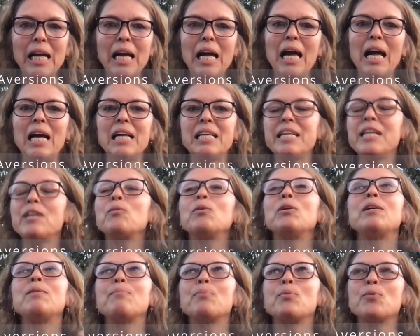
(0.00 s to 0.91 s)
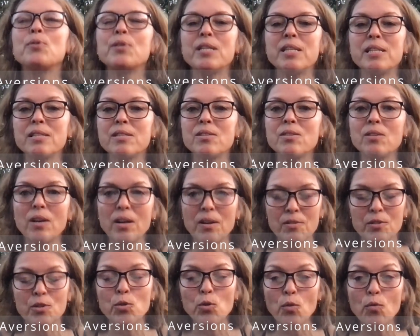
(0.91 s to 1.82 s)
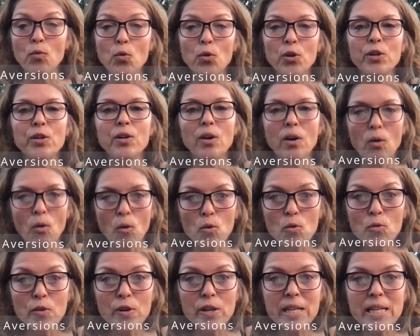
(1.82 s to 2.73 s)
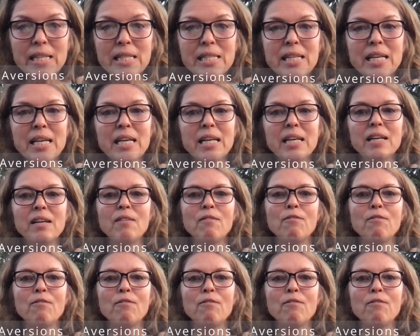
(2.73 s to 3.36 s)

And equally important is to avoid overeating,